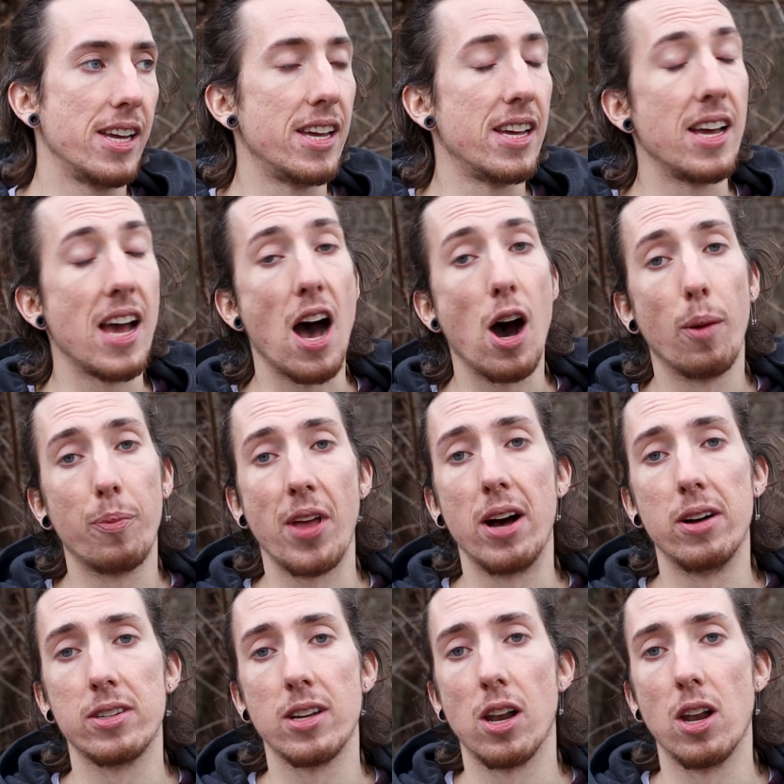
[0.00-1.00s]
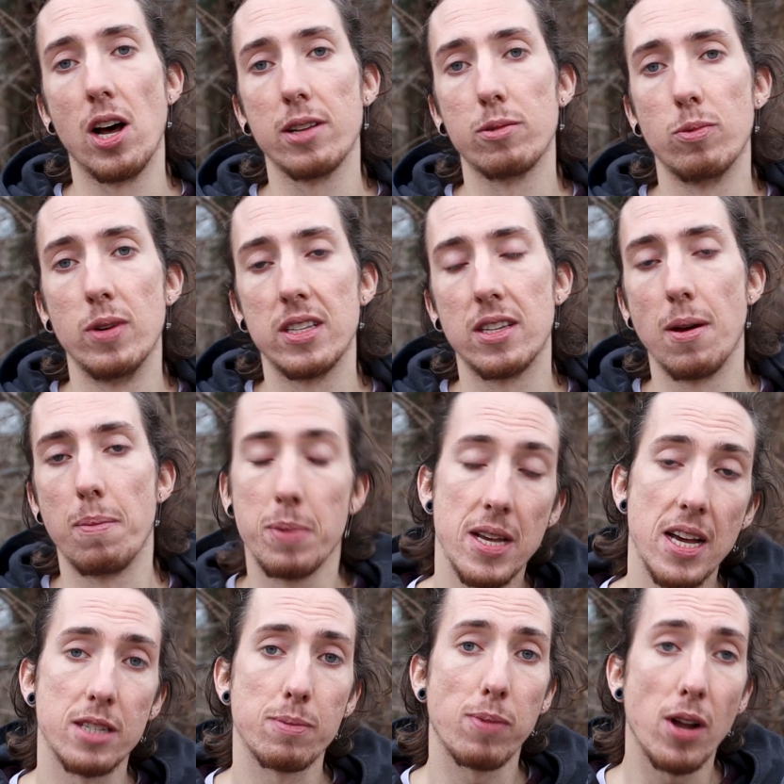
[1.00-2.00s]
he helped out a lot with the
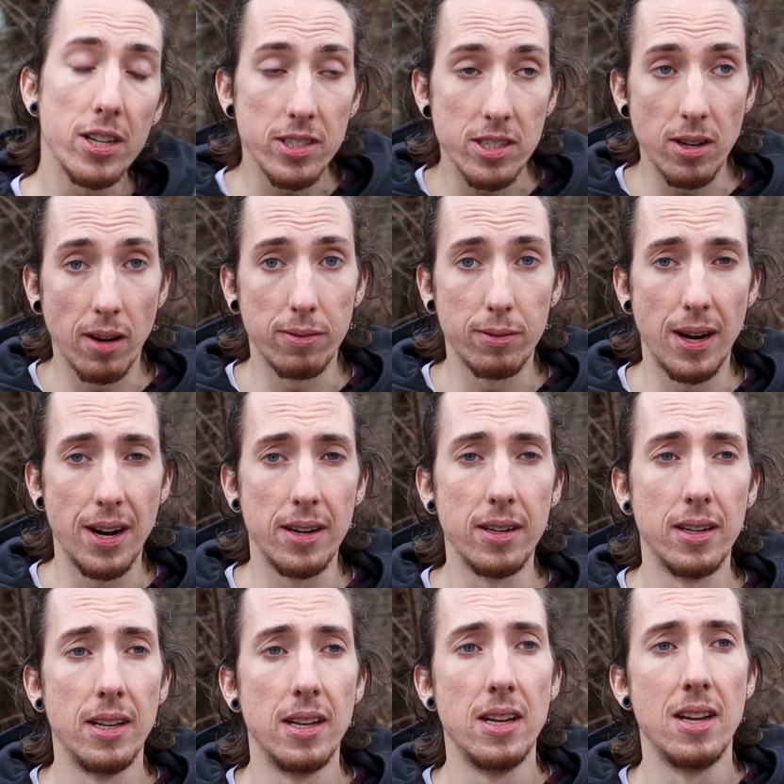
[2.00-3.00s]
PS Plot software.